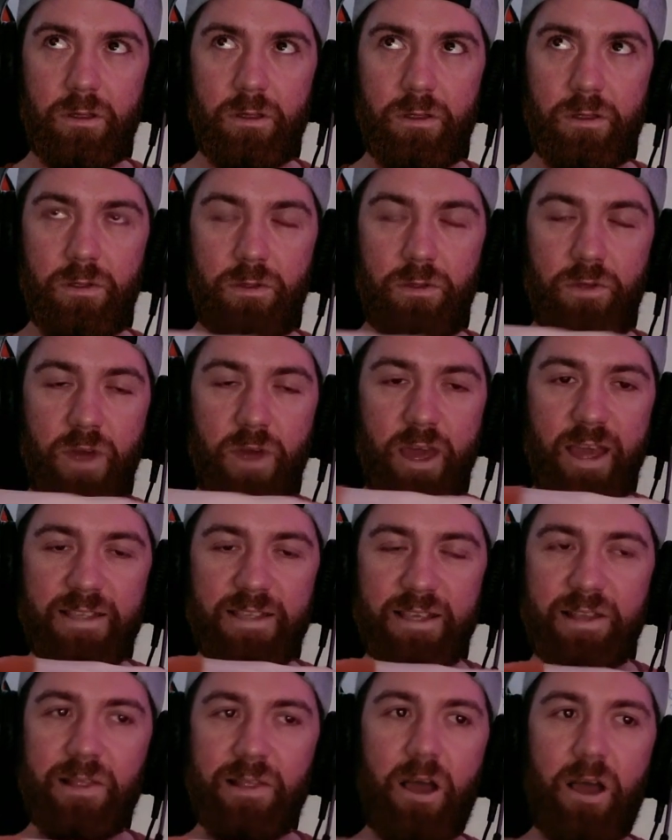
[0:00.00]
that is
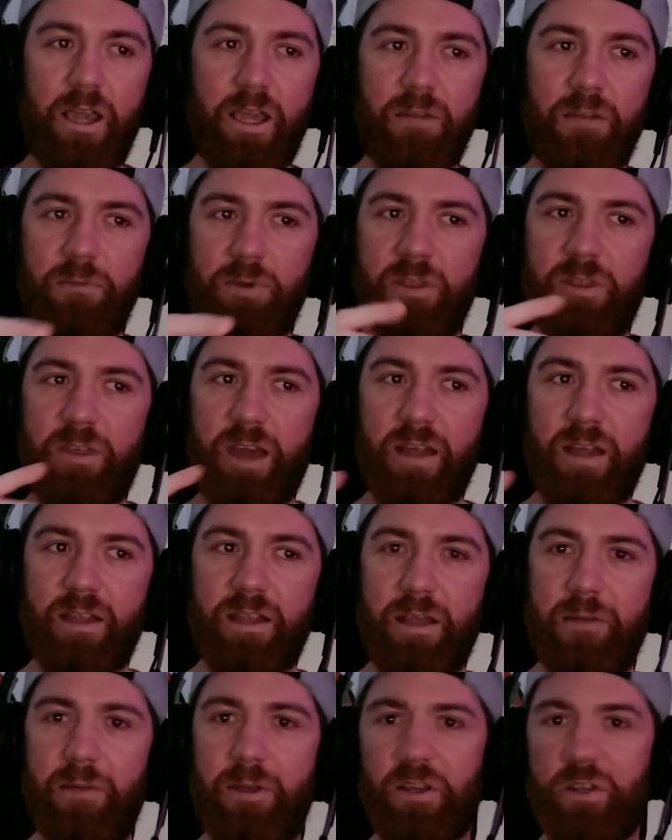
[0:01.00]
in line with that
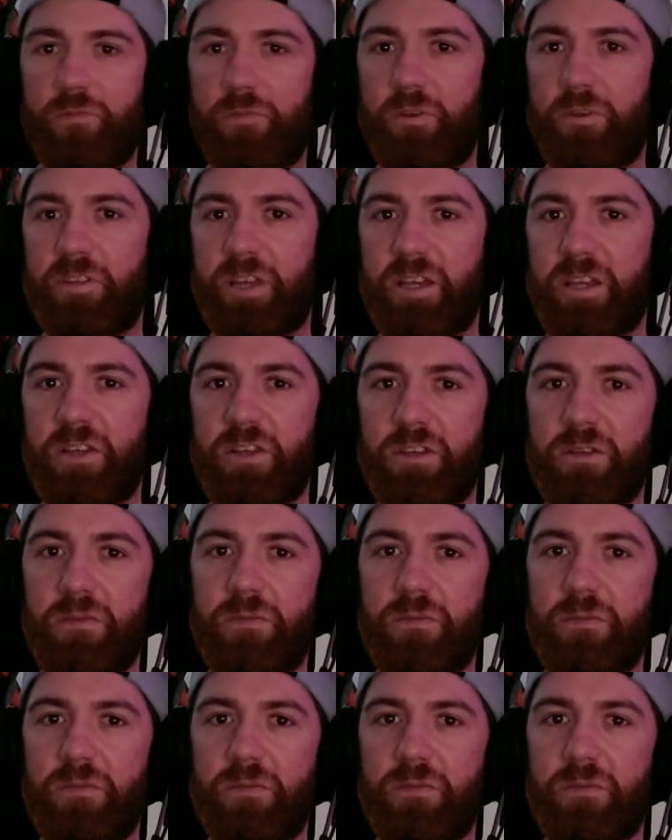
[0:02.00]
direction of rotation.